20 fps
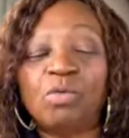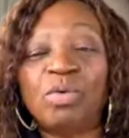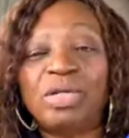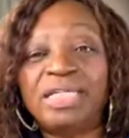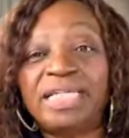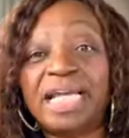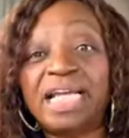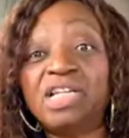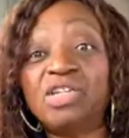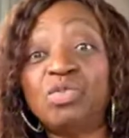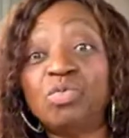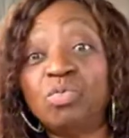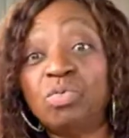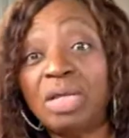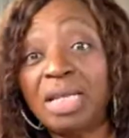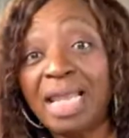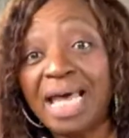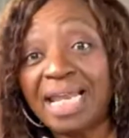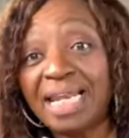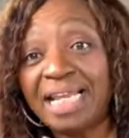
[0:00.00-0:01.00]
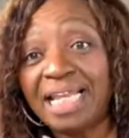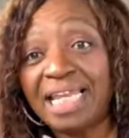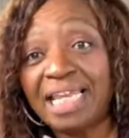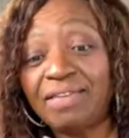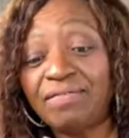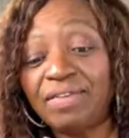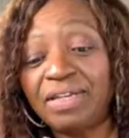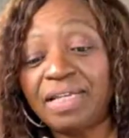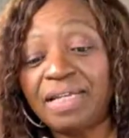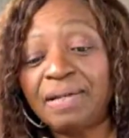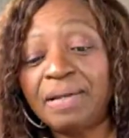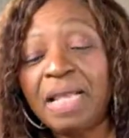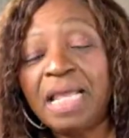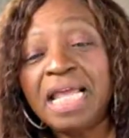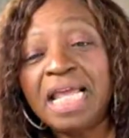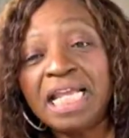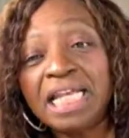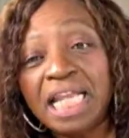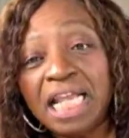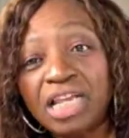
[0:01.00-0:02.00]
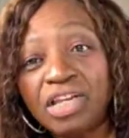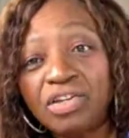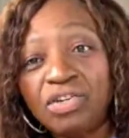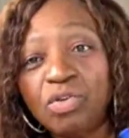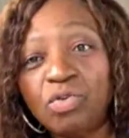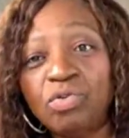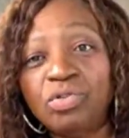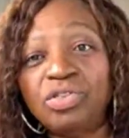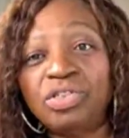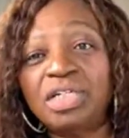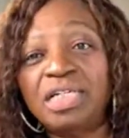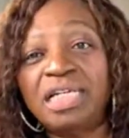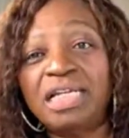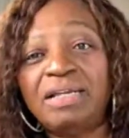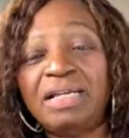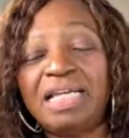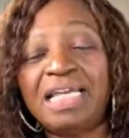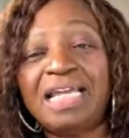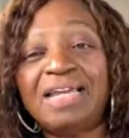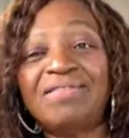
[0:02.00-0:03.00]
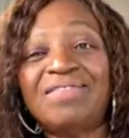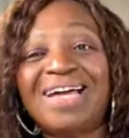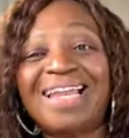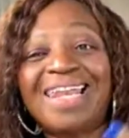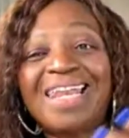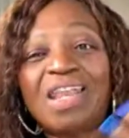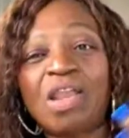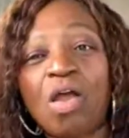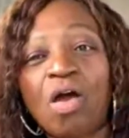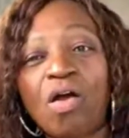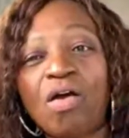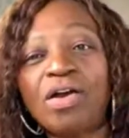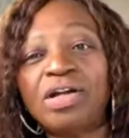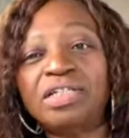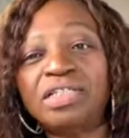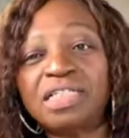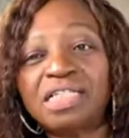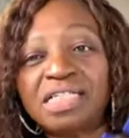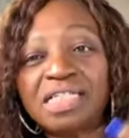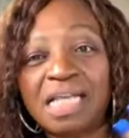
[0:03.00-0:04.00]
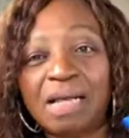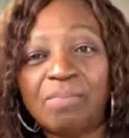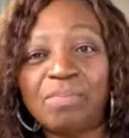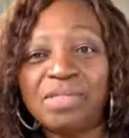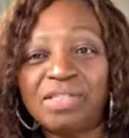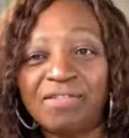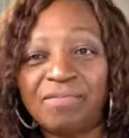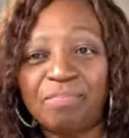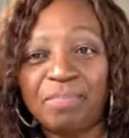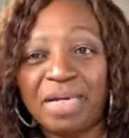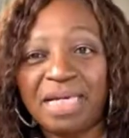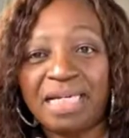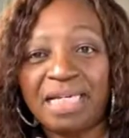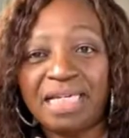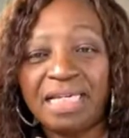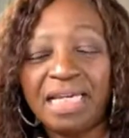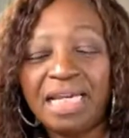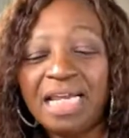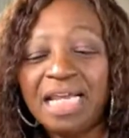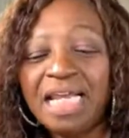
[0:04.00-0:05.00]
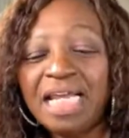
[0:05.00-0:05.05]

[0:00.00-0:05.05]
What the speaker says: Well, they do a lot of giving. They usually give large sums of money.